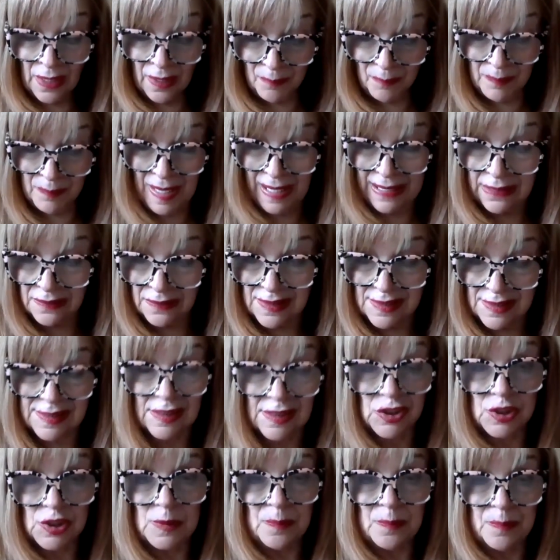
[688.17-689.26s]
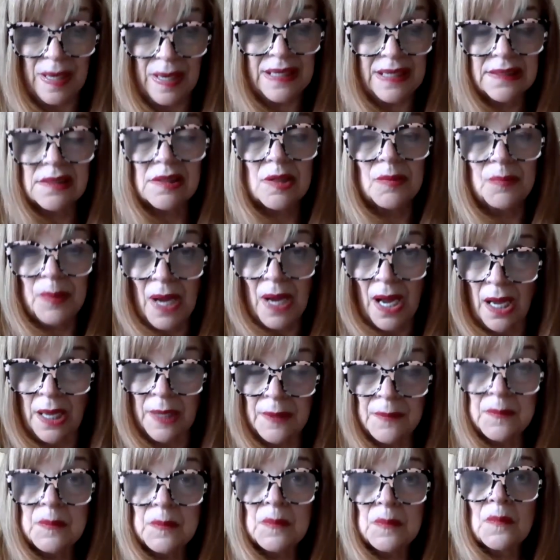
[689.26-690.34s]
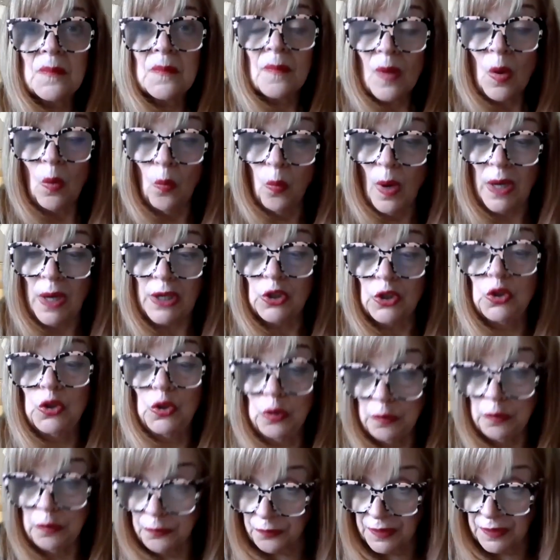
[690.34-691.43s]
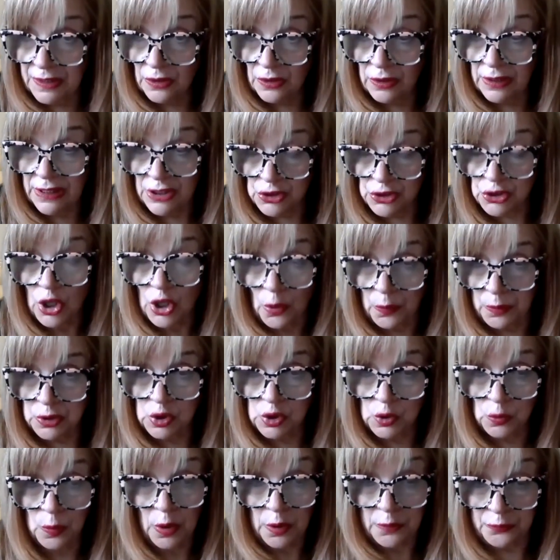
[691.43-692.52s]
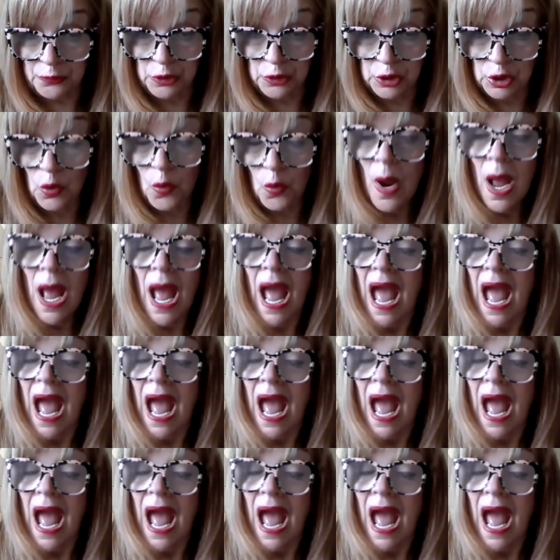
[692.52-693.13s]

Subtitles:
make a decision based upon what you feel is going to work for you.